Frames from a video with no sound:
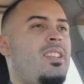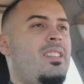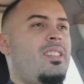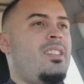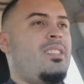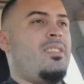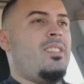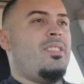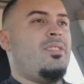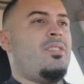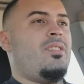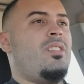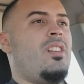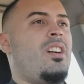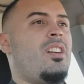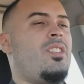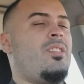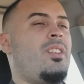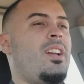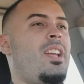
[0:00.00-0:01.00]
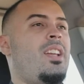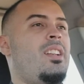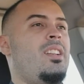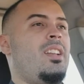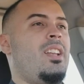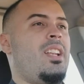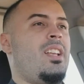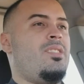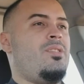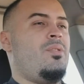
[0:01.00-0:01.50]
these things are not great.
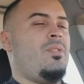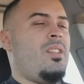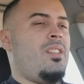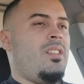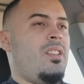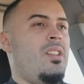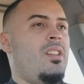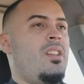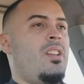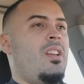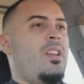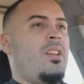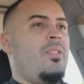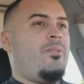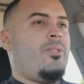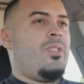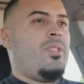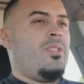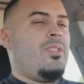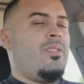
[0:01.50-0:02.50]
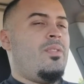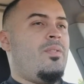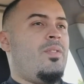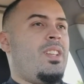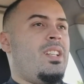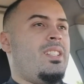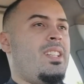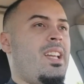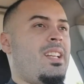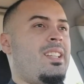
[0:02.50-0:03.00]
And as you, for
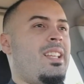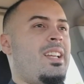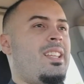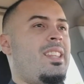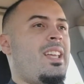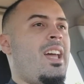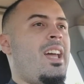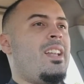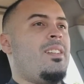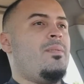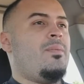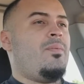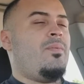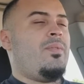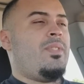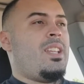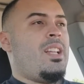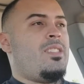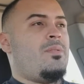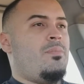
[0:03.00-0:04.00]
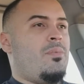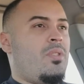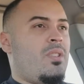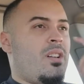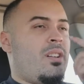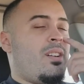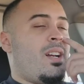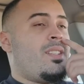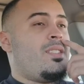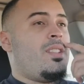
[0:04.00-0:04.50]
a deck like that, that's more
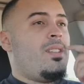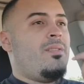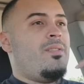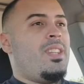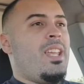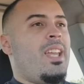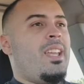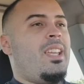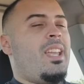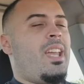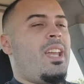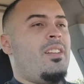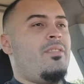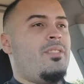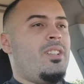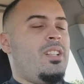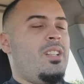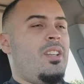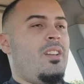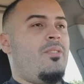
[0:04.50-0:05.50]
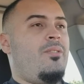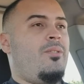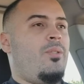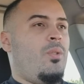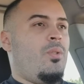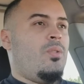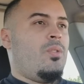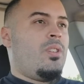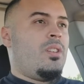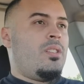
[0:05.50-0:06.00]
aggressive, they can't really
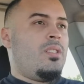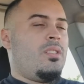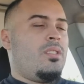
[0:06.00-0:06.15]
afford